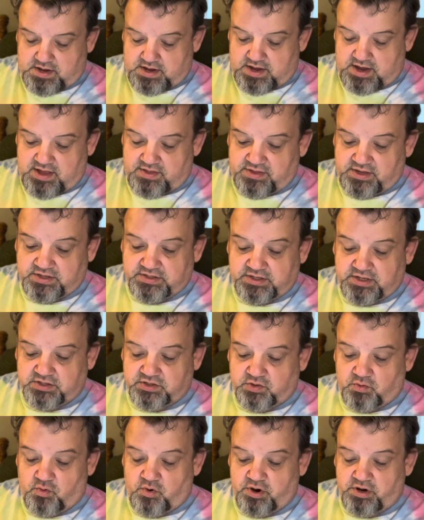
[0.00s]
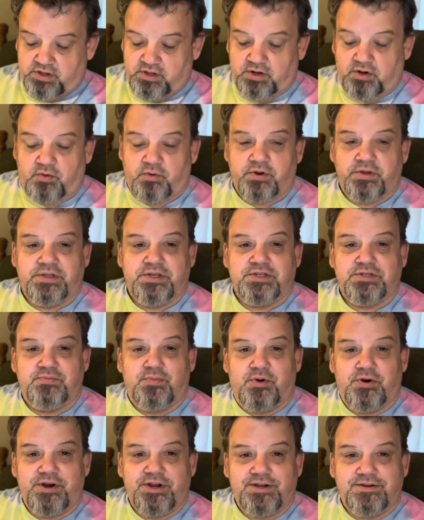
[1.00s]
And this is the word of the Lord this
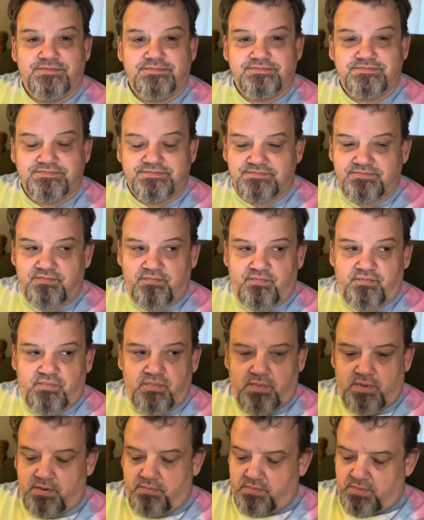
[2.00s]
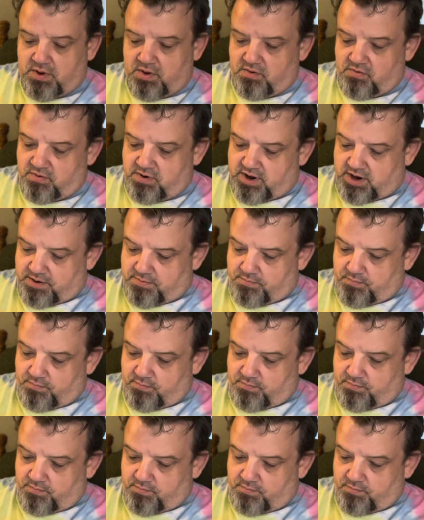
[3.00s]
morning. All right.